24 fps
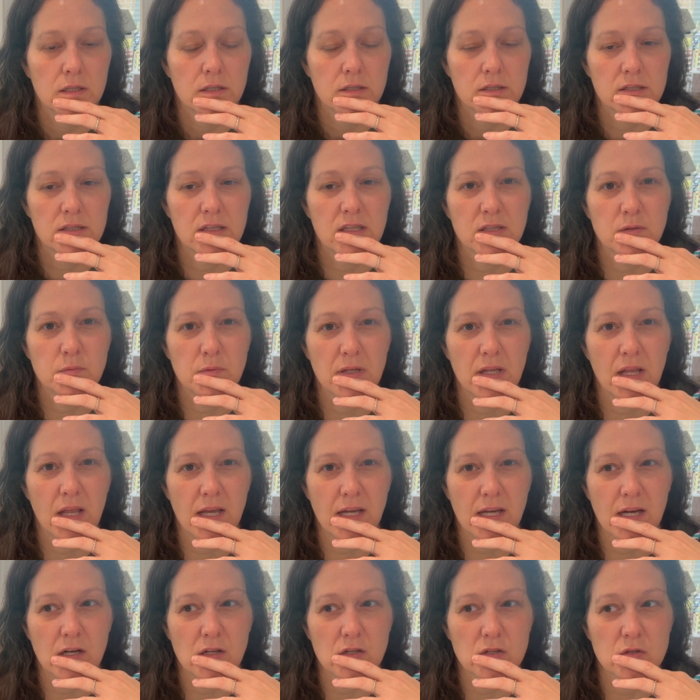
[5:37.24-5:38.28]
Because we
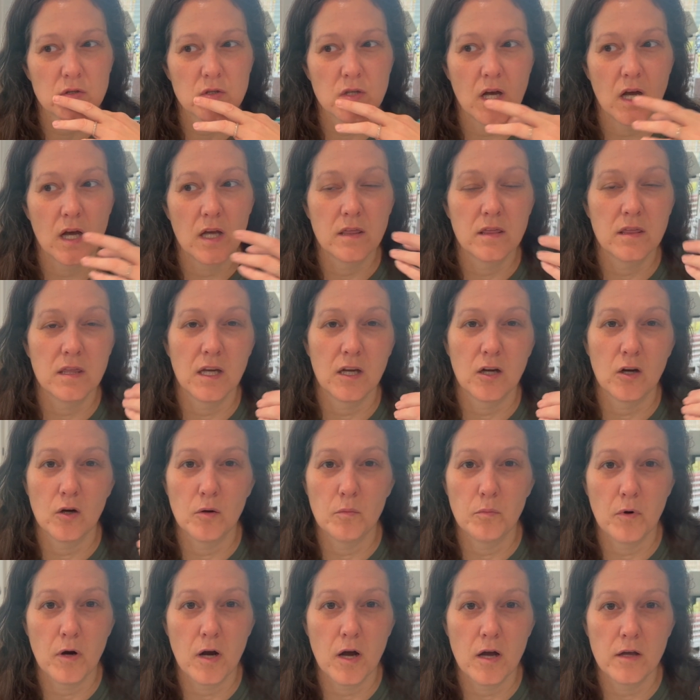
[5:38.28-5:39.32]
like ours a thicker
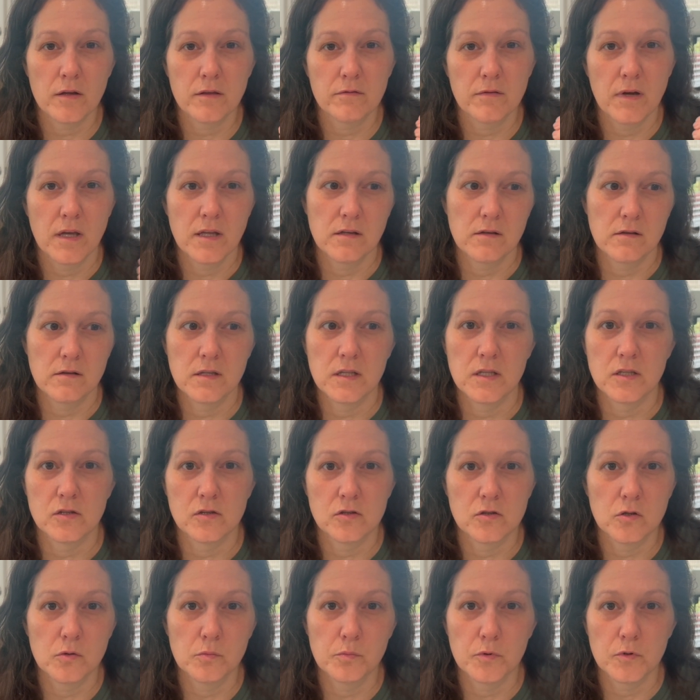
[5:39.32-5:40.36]
broth rather than a
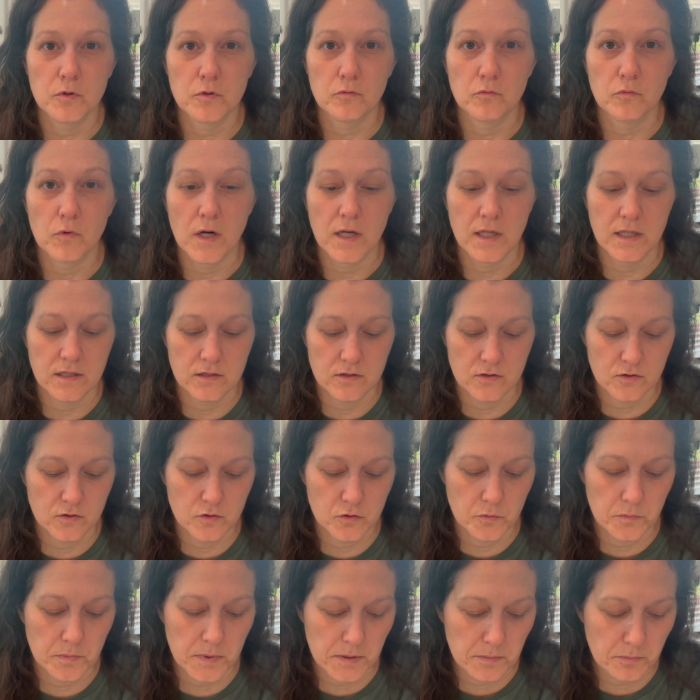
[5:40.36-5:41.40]
super runny
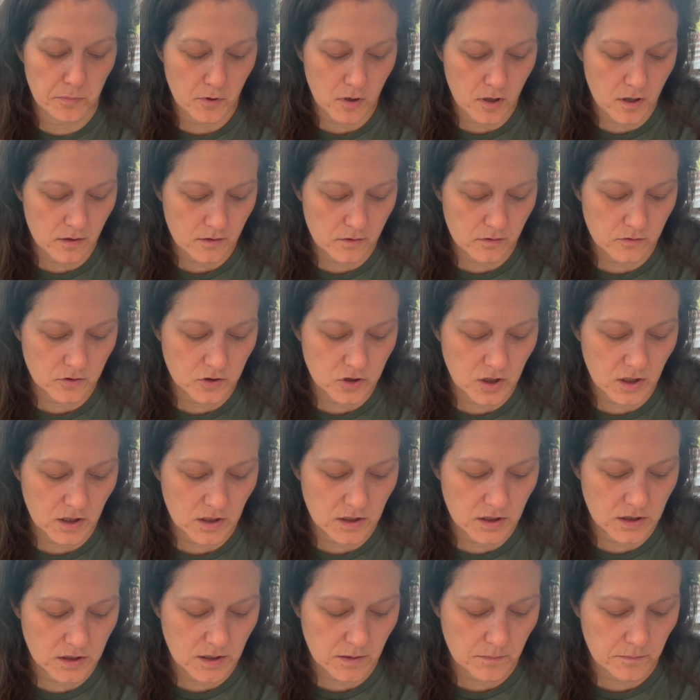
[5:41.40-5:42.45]
soupy broth on chicken
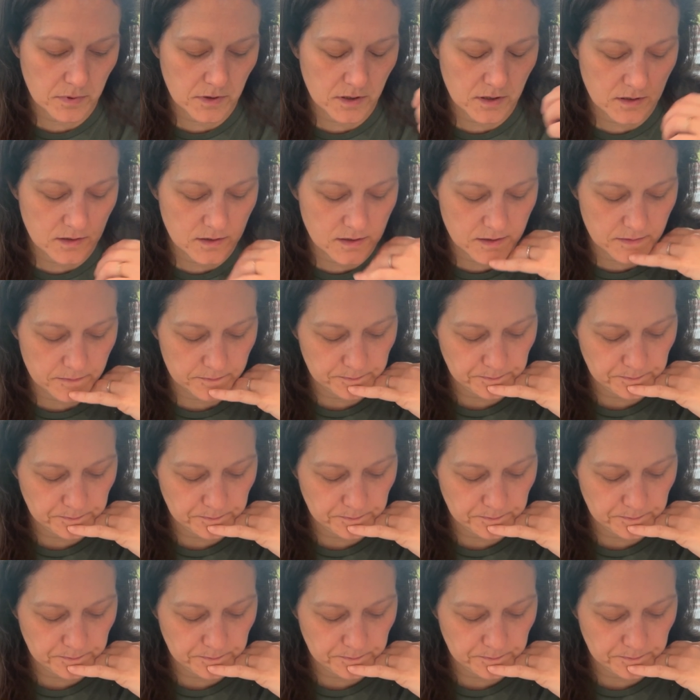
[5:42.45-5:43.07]
and dumplings.